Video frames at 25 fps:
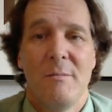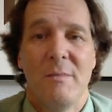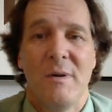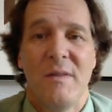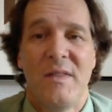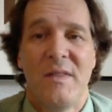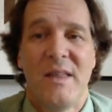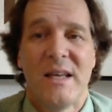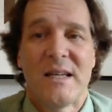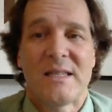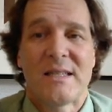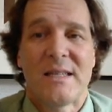But
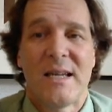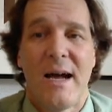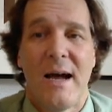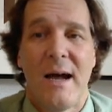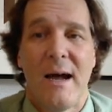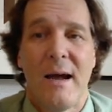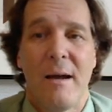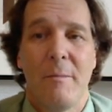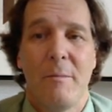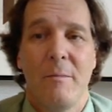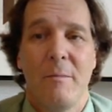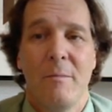this
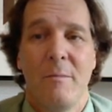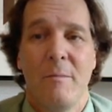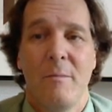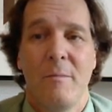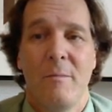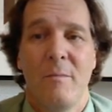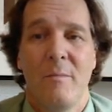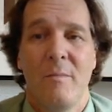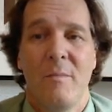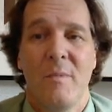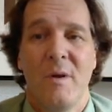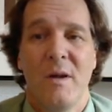time,
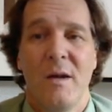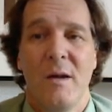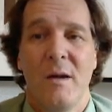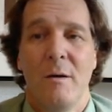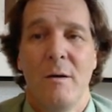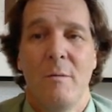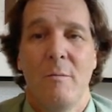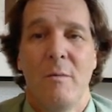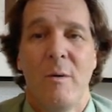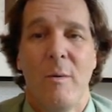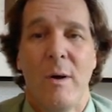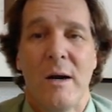
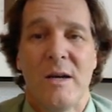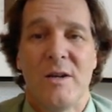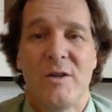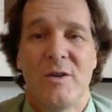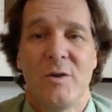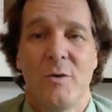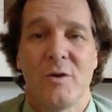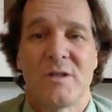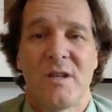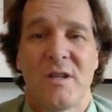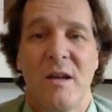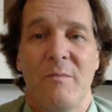we want to
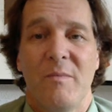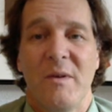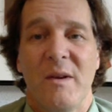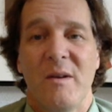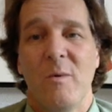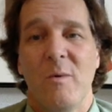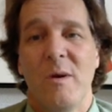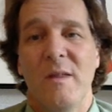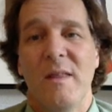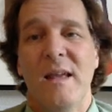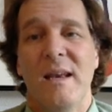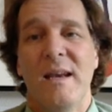do
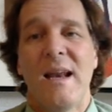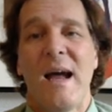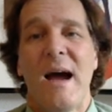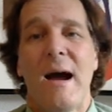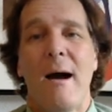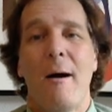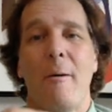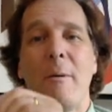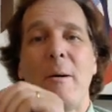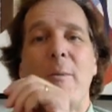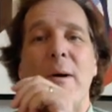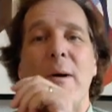something with it.
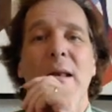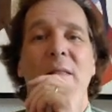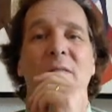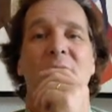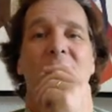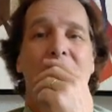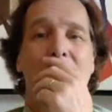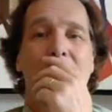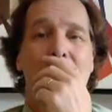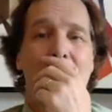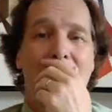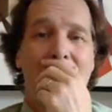Now we want to
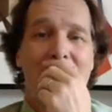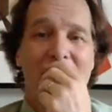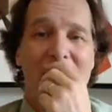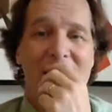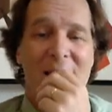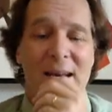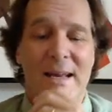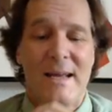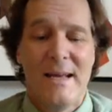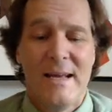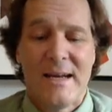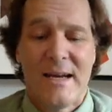think about
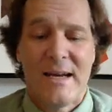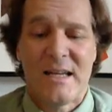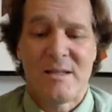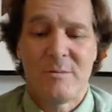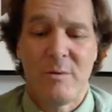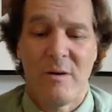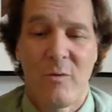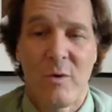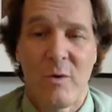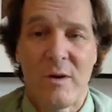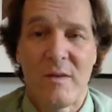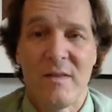it. Because
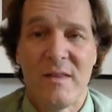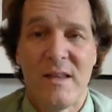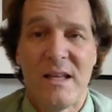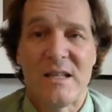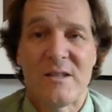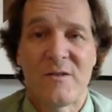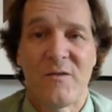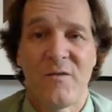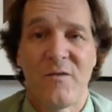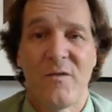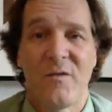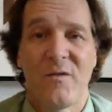we've written
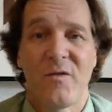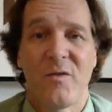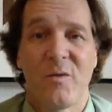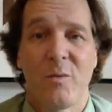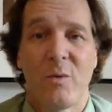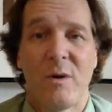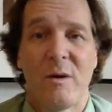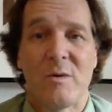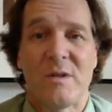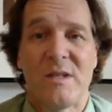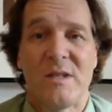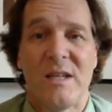these
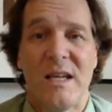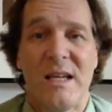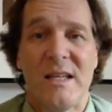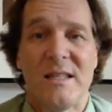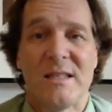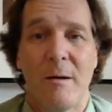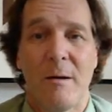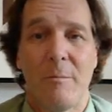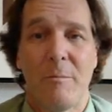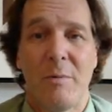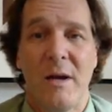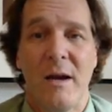3
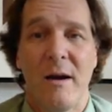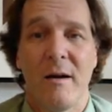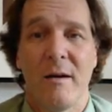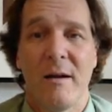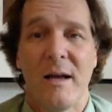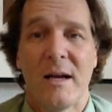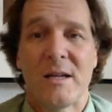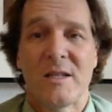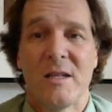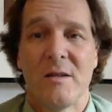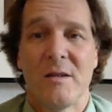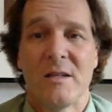routines up here.
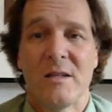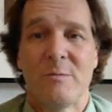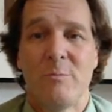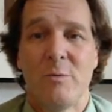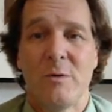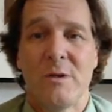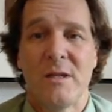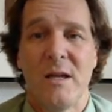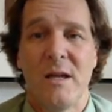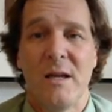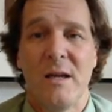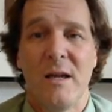Actually, let's
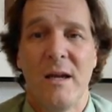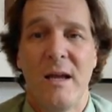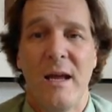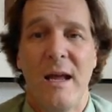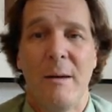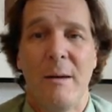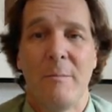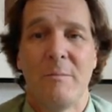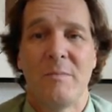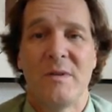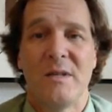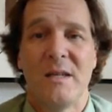put the
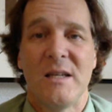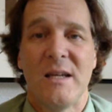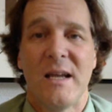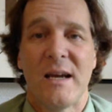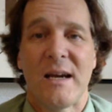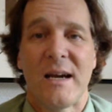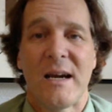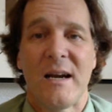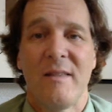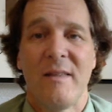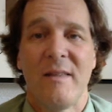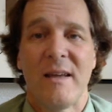empty. I
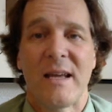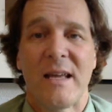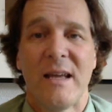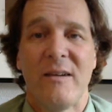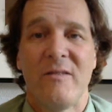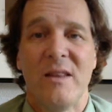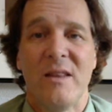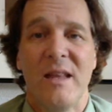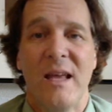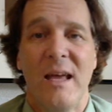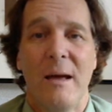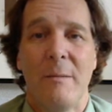kind of like
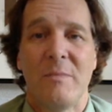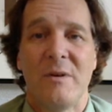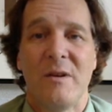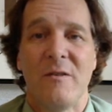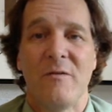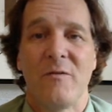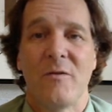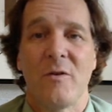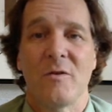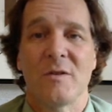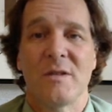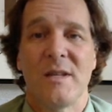having the empty
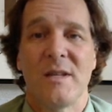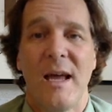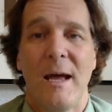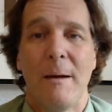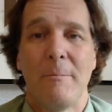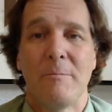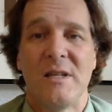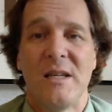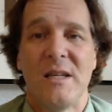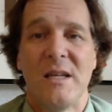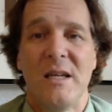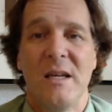first.
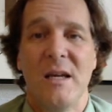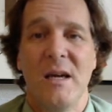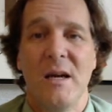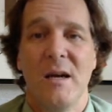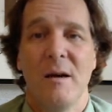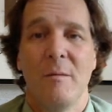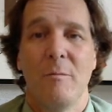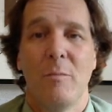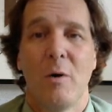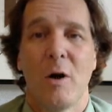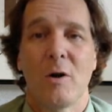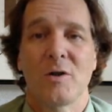Empty,
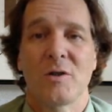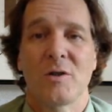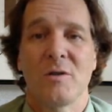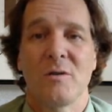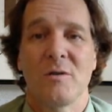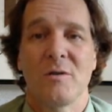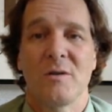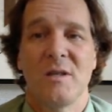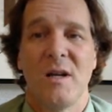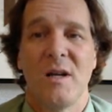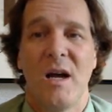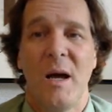
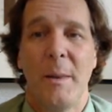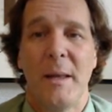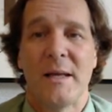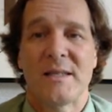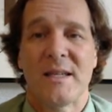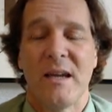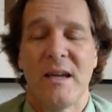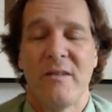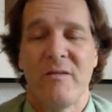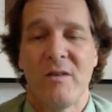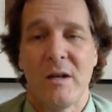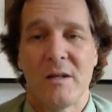partial, done.
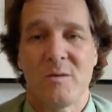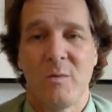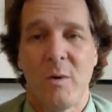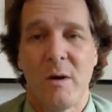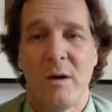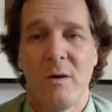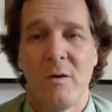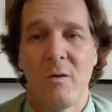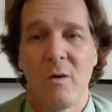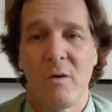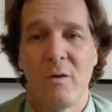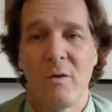That's kind of a nice
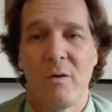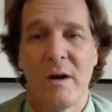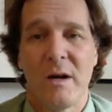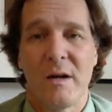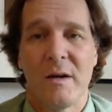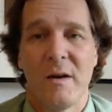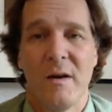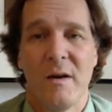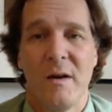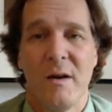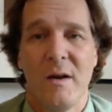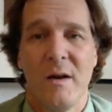way to order
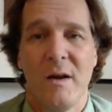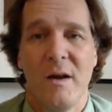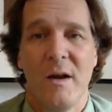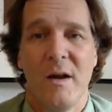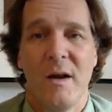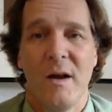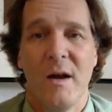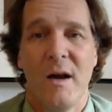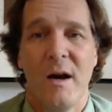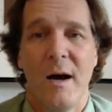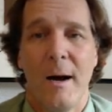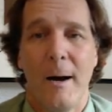it.
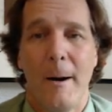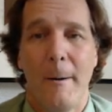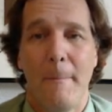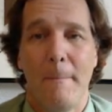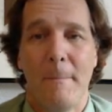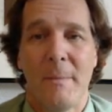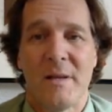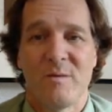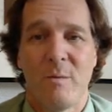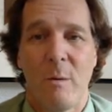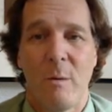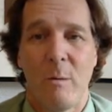
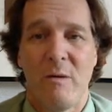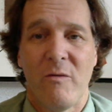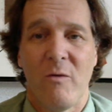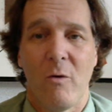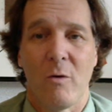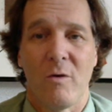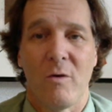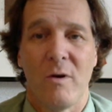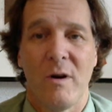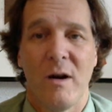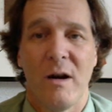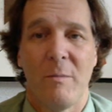That's where we've
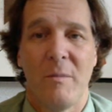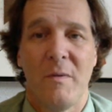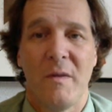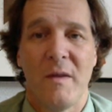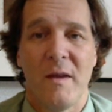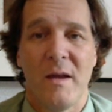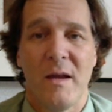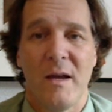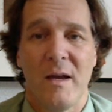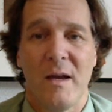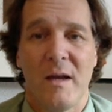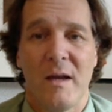ordered it up in
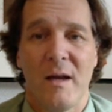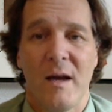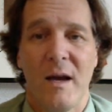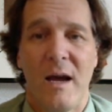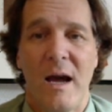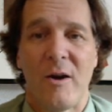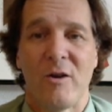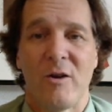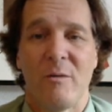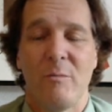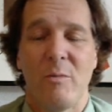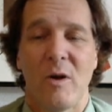the
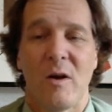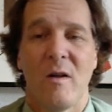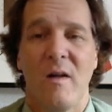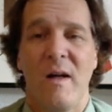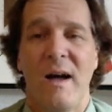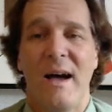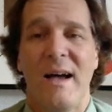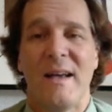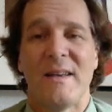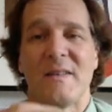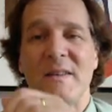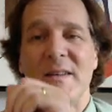attribute
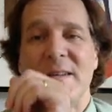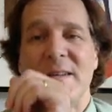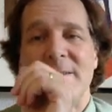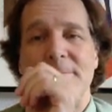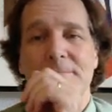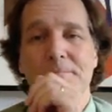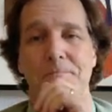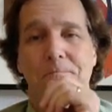class.